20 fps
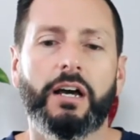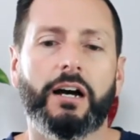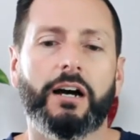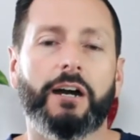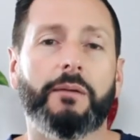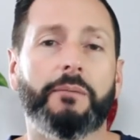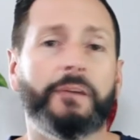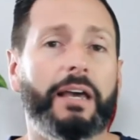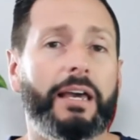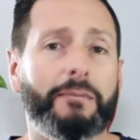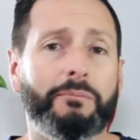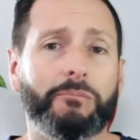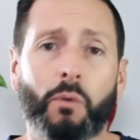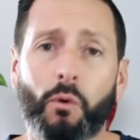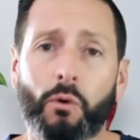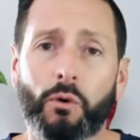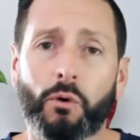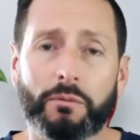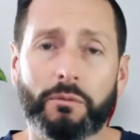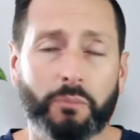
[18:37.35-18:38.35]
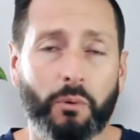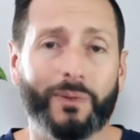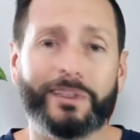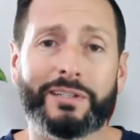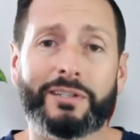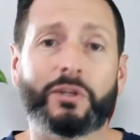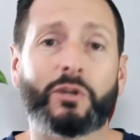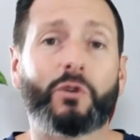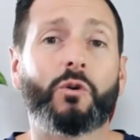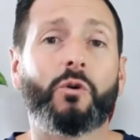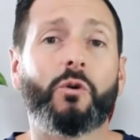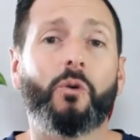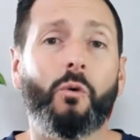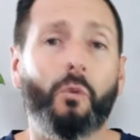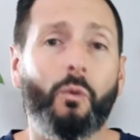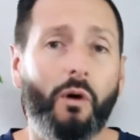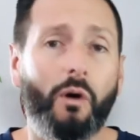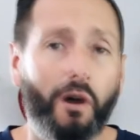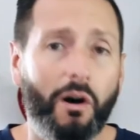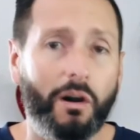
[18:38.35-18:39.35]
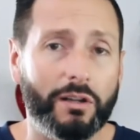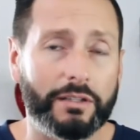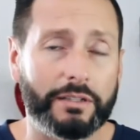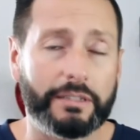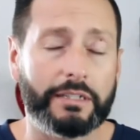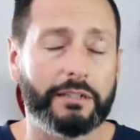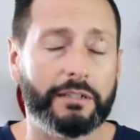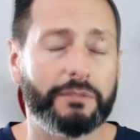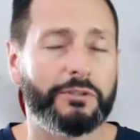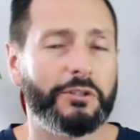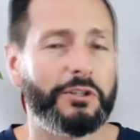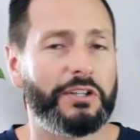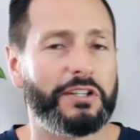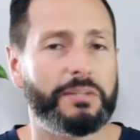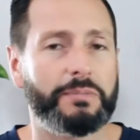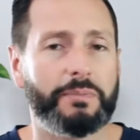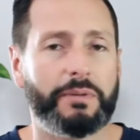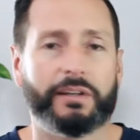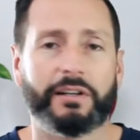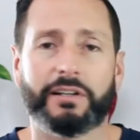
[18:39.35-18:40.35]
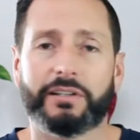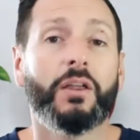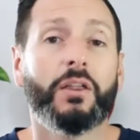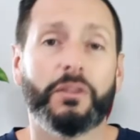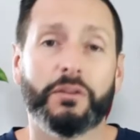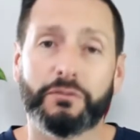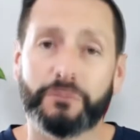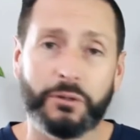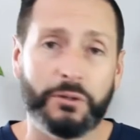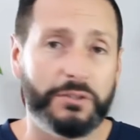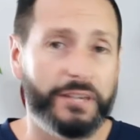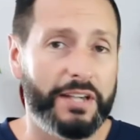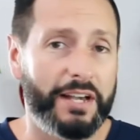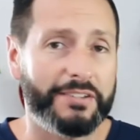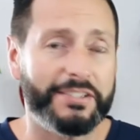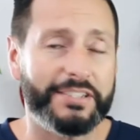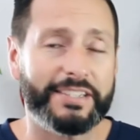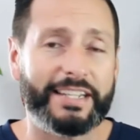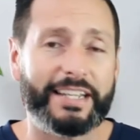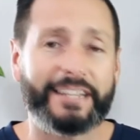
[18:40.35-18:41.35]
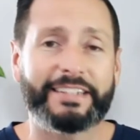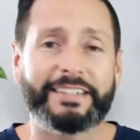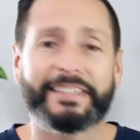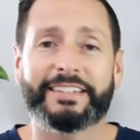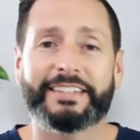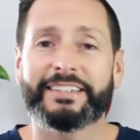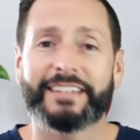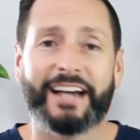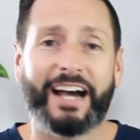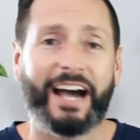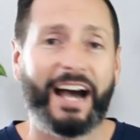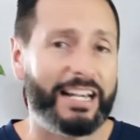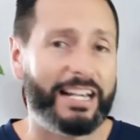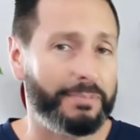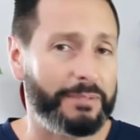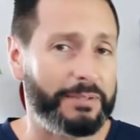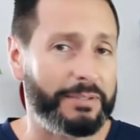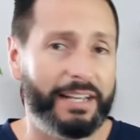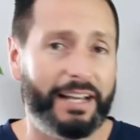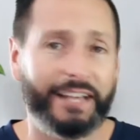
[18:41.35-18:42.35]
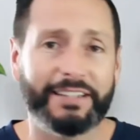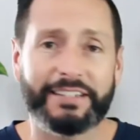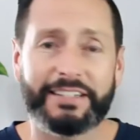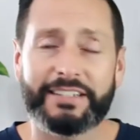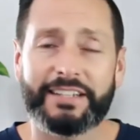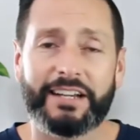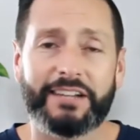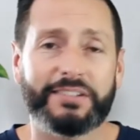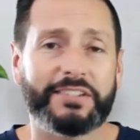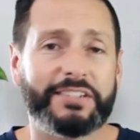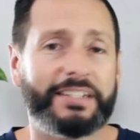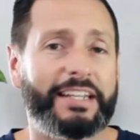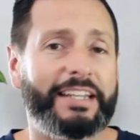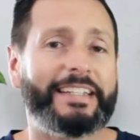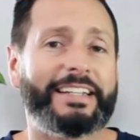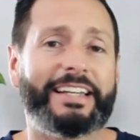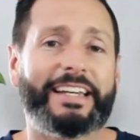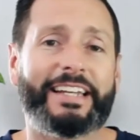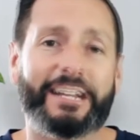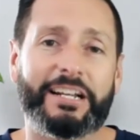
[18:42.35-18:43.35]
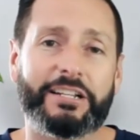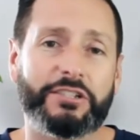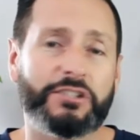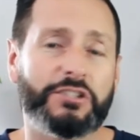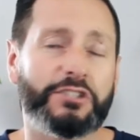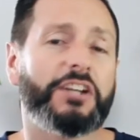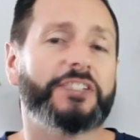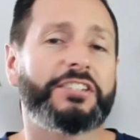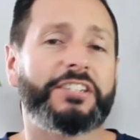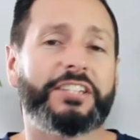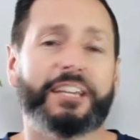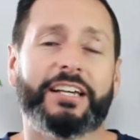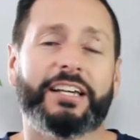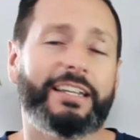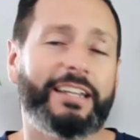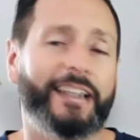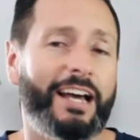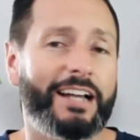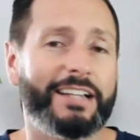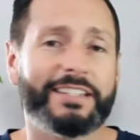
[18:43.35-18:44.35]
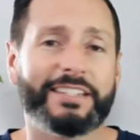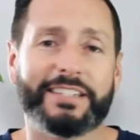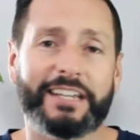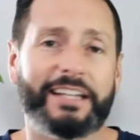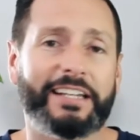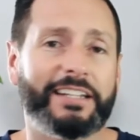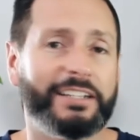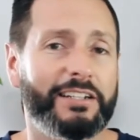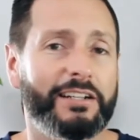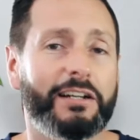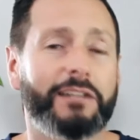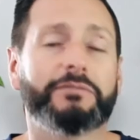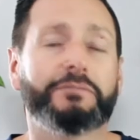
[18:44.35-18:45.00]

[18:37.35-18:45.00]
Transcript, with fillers: And more importantly, the quality of your experience. The food's outstanding. The hospitality is outstanding. And I just cannot say enough.